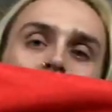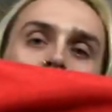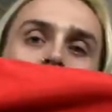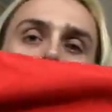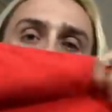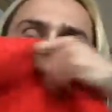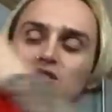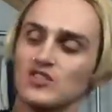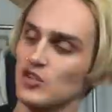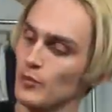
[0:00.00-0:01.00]
it, but
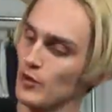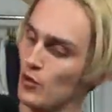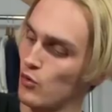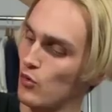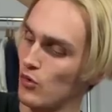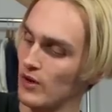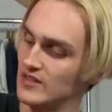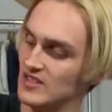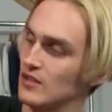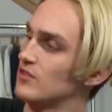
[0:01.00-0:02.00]
it's super cool. It's
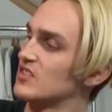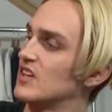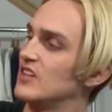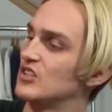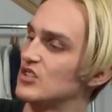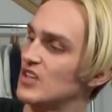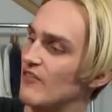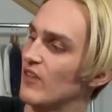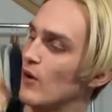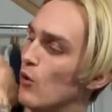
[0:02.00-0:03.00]
single stitch, it's
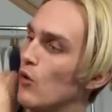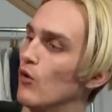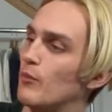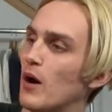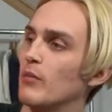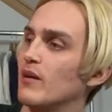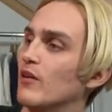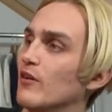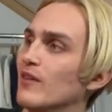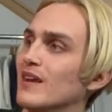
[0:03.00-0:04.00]
definitely old, probably
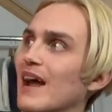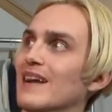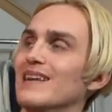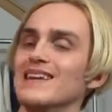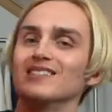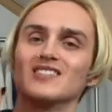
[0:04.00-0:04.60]
early 90s,